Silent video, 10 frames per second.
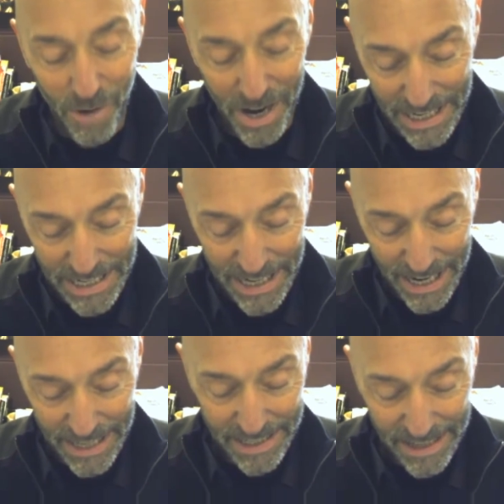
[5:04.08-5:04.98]
what he
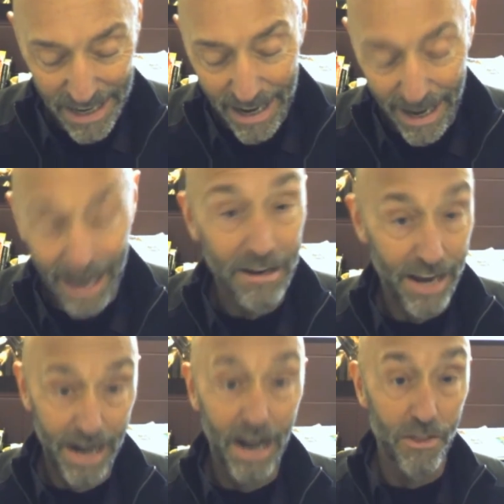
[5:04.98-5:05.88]
does.
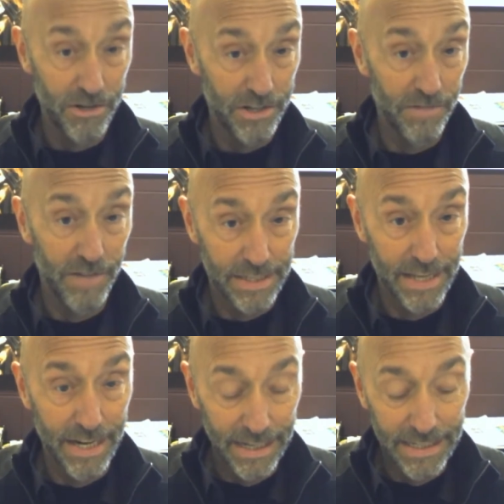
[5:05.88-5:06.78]
And others of us
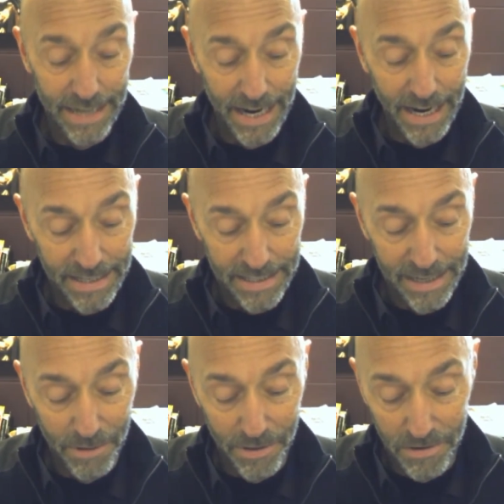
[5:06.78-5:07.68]
then can take on
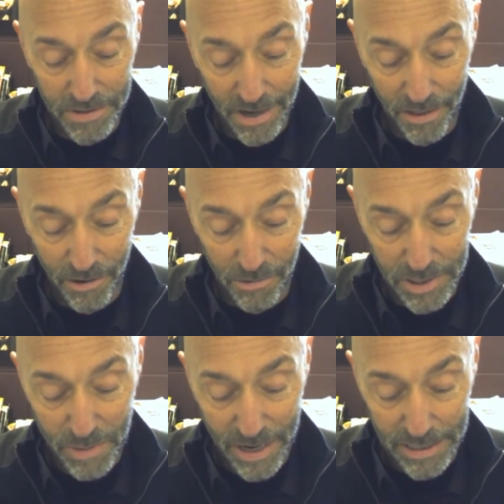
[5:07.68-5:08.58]
some of those other
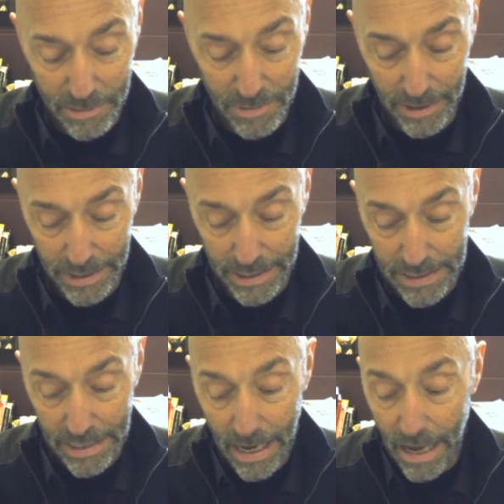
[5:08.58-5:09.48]

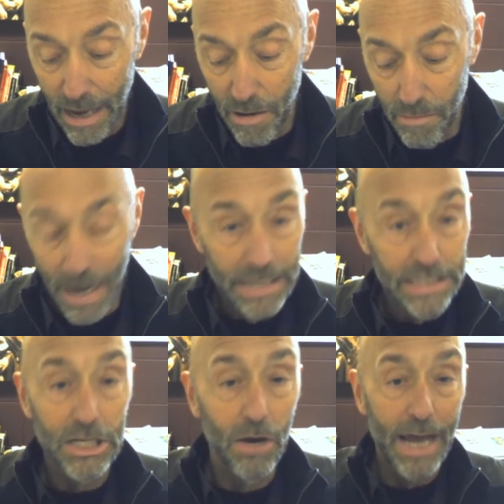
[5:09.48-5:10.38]
responsibilities.
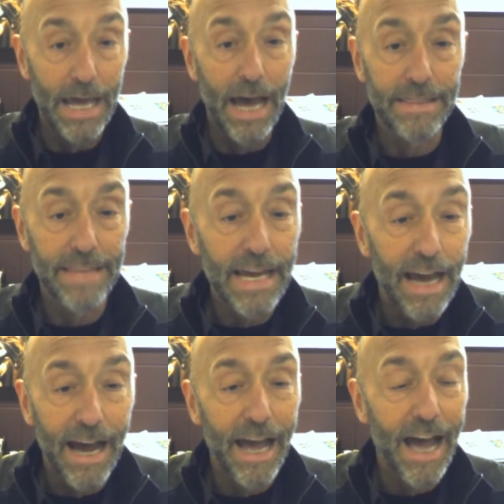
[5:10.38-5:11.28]
But so I
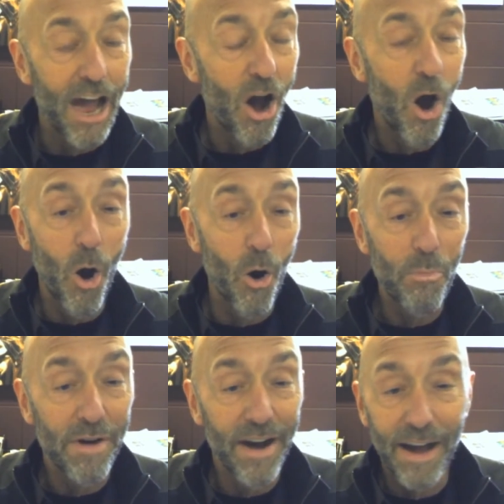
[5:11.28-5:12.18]
think
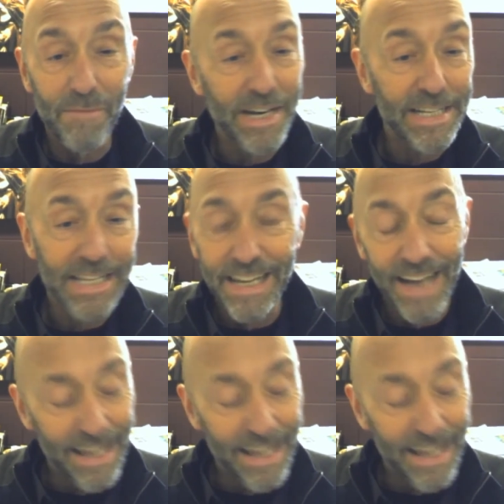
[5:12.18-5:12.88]
it's